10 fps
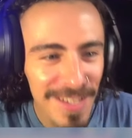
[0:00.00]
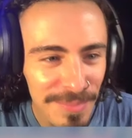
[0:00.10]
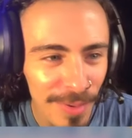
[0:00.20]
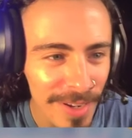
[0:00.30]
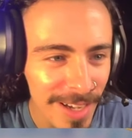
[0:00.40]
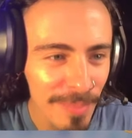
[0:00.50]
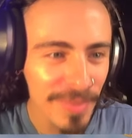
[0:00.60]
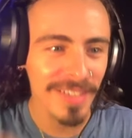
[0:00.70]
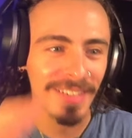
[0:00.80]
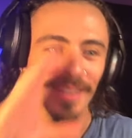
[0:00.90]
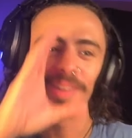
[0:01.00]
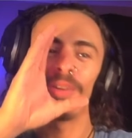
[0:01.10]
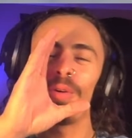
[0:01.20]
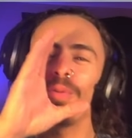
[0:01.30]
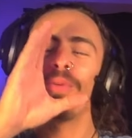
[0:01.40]
Boy up in here.
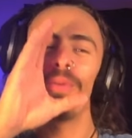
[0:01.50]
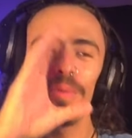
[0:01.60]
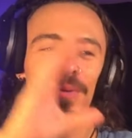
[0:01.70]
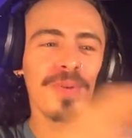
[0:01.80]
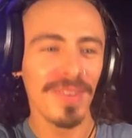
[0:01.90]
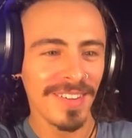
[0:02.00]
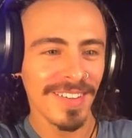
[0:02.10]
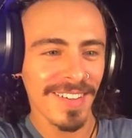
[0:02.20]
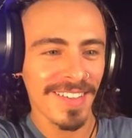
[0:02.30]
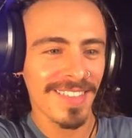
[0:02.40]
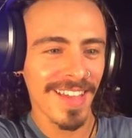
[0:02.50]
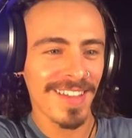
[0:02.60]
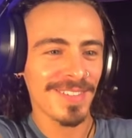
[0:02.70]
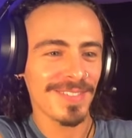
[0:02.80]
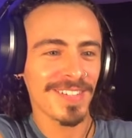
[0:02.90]
Ooh.
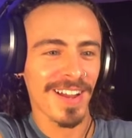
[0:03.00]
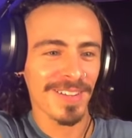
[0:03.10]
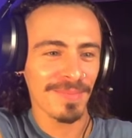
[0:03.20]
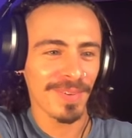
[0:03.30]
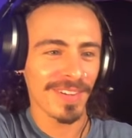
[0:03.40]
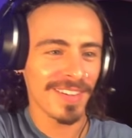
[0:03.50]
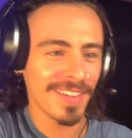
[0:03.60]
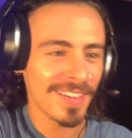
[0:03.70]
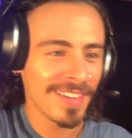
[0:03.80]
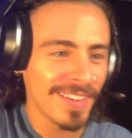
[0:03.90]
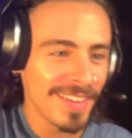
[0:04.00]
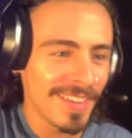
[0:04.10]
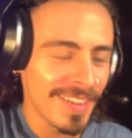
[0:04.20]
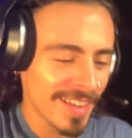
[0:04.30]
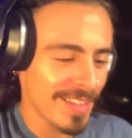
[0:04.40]
Thank you, Johnny Boy.
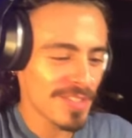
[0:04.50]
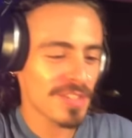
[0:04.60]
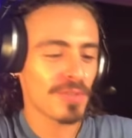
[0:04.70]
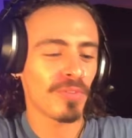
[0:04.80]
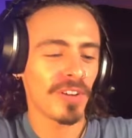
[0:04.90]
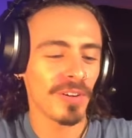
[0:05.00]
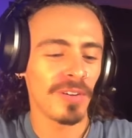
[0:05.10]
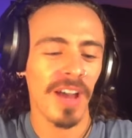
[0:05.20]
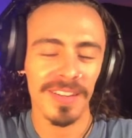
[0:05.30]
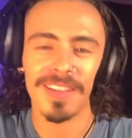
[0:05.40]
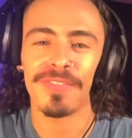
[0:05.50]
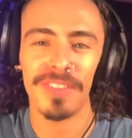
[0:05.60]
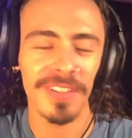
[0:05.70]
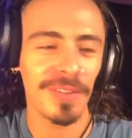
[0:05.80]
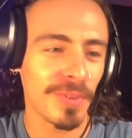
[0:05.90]
And Skrill, I
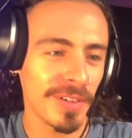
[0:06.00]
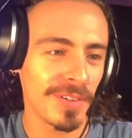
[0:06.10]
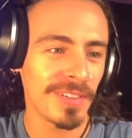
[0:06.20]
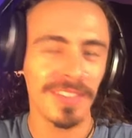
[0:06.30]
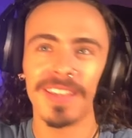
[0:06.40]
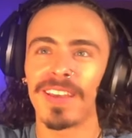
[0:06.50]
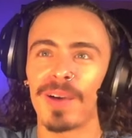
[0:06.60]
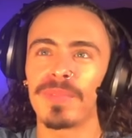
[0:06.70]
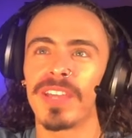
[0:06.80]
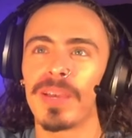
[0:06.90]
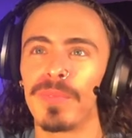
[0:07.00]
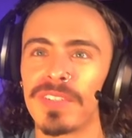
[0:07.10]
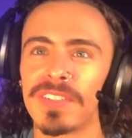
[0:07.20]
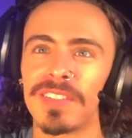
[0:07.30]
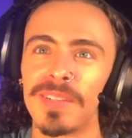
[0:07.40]
definitely will. Yeah, I'll be able to
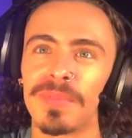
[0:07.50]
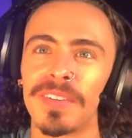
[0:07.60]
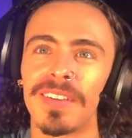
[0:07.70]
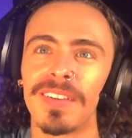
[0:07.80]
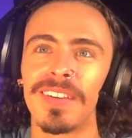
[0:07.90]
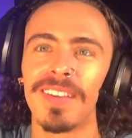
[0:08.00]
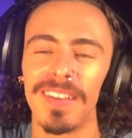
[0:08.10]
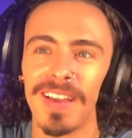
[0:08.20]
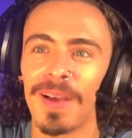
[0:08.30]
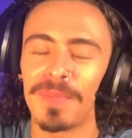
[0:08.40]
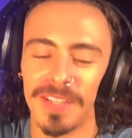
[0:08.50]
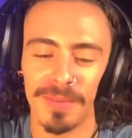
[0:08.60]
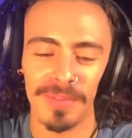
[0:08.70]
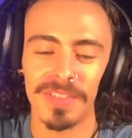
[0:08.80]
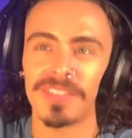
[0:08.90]
sleep. I'll be
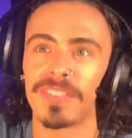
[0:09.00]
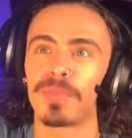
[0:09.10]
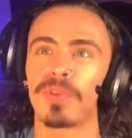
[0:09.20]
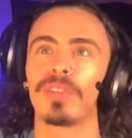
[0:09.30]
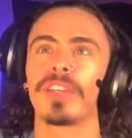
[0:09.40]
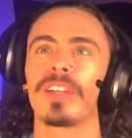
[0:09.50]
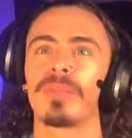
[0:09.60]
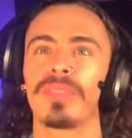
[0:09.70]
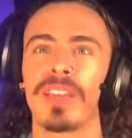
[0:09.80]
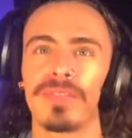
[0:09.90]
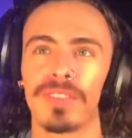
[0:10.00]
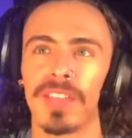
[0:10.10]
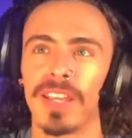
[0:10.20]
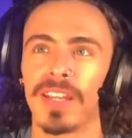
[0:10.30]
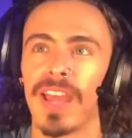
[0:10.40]
able to sleep. We're only going to play for
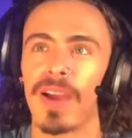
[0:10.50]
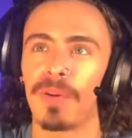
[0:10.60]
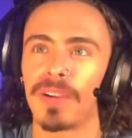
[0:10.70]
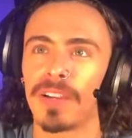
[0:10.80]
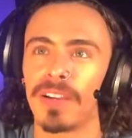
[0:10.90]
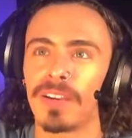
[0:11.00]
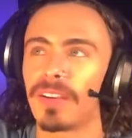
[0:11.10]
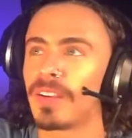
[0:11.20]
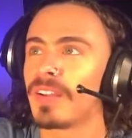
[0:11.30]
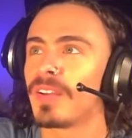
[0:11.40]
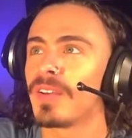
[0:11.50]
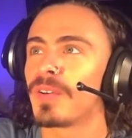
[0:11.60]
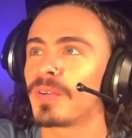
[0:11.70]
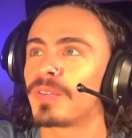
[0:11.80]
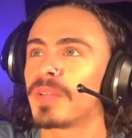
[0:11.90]
like an hour here.
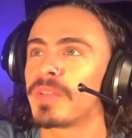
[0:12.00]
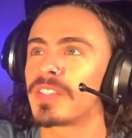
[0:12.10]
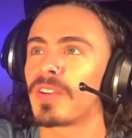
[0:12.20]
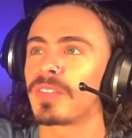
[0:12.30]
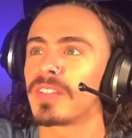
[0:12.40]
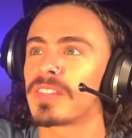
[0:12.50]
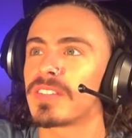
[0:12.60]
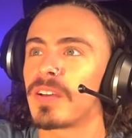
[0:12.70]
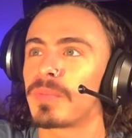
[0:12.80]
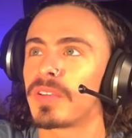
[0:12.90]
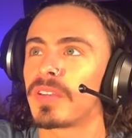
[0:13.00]
Oh, let me turn this up.